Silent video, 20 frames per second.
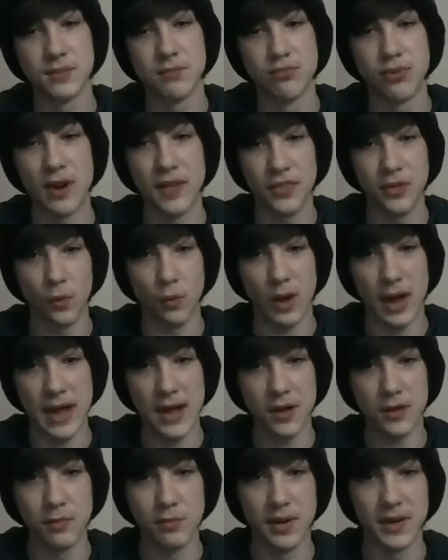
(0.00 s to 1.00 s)
Breath of the
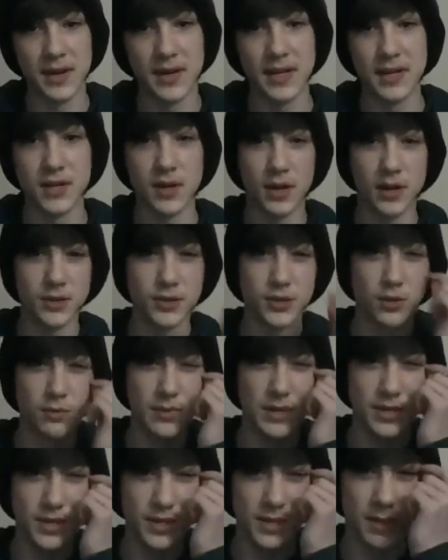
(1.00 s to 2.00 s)
Wild, but it also
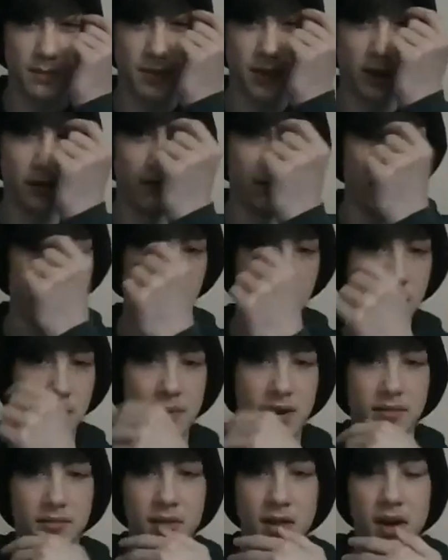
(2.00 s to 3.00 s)
misses a bit of
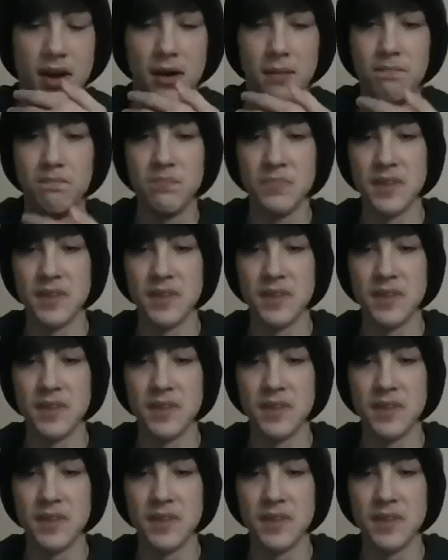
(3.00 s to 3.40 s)
the